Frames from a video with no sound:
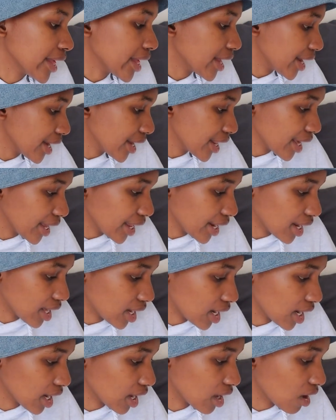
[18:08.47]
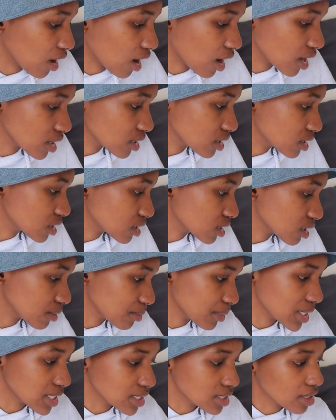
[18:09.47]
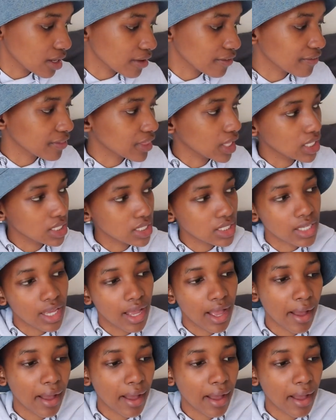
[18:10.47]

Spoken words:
And then I got myself this